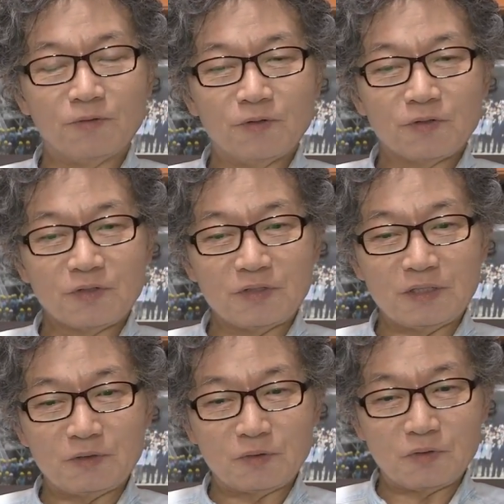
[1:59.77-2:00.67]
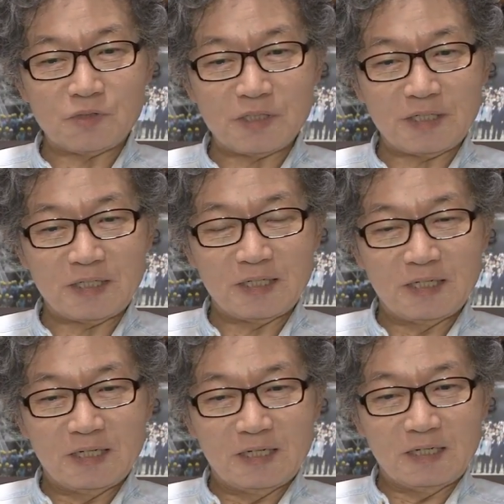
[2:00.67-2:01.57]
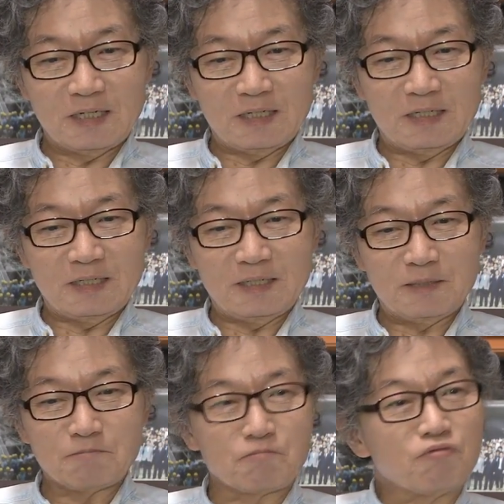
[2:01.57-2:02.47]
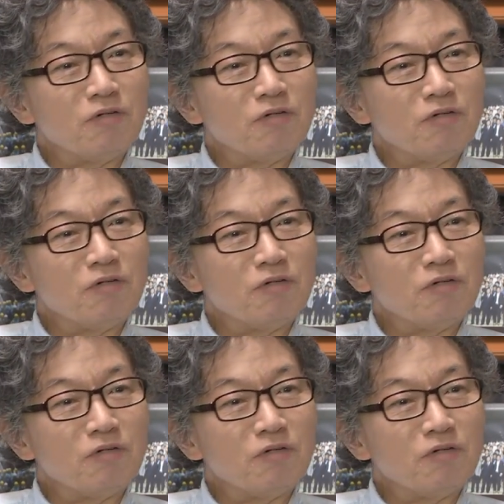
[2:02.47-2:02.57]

is ready to be cut apart with lasers, which